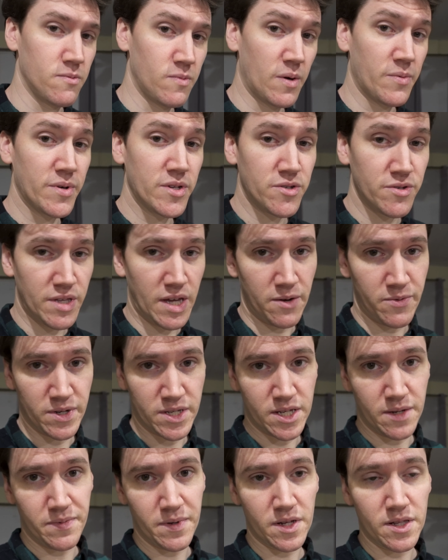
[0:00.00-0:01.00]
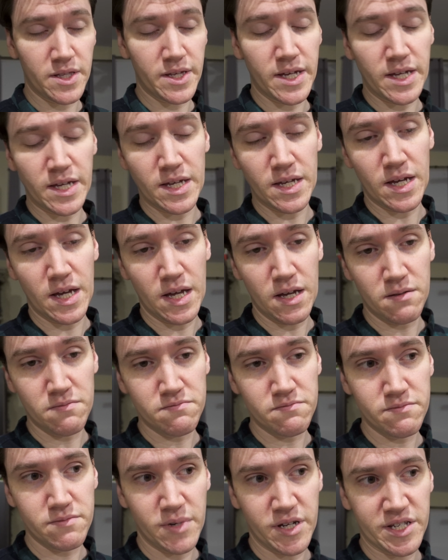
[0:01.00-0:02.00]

And when we do that, we typically um,